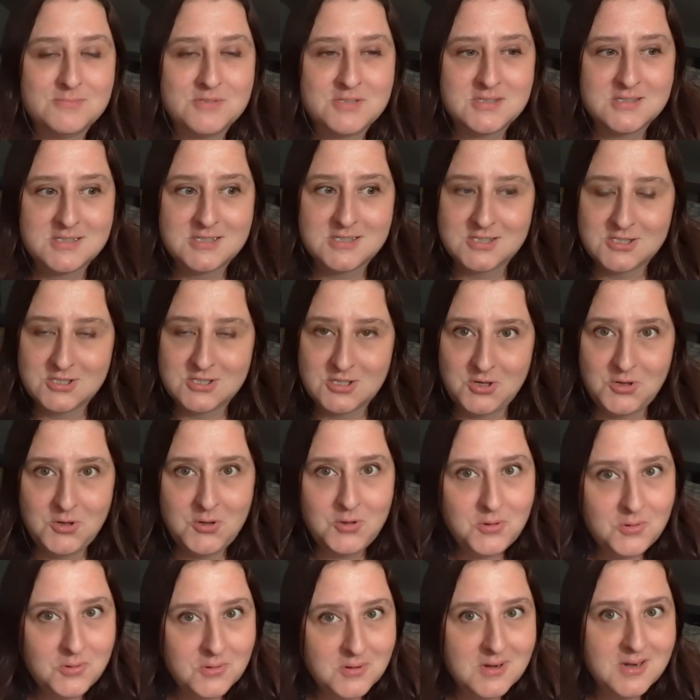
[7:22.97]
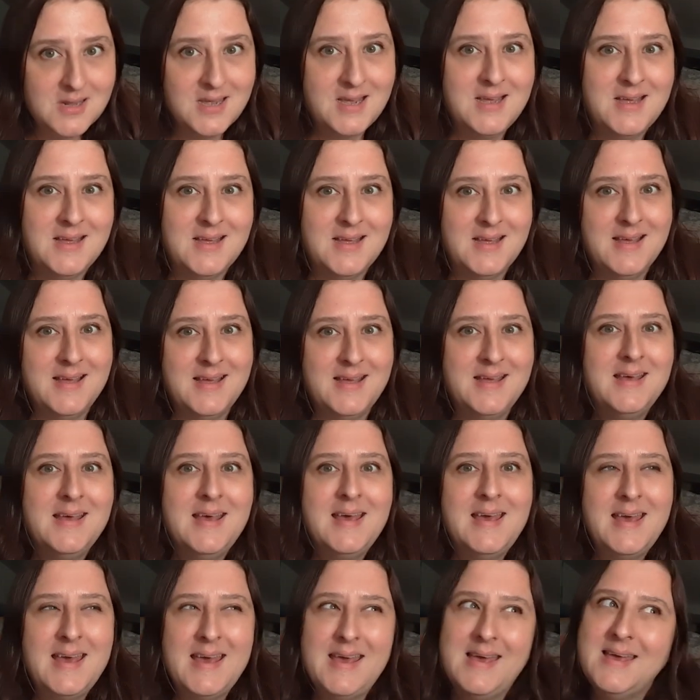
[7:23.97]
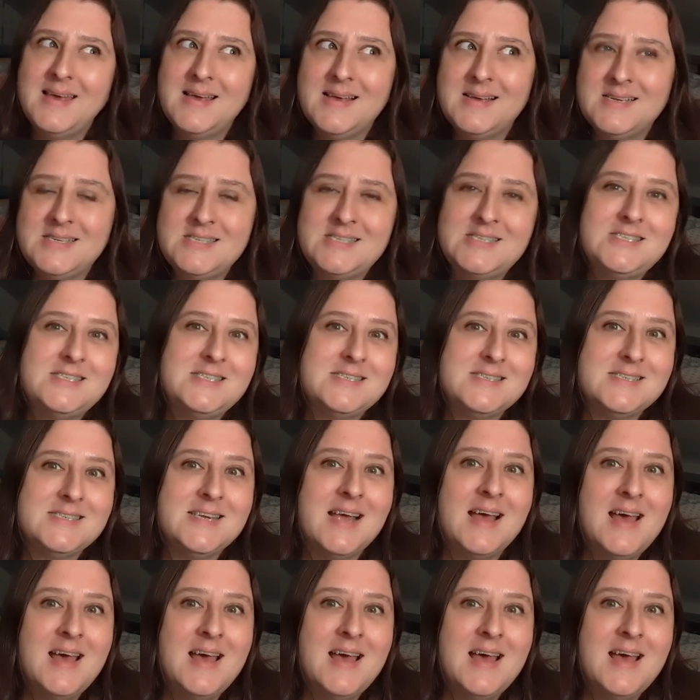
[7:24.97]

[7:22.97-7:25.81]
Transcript: soon-ish.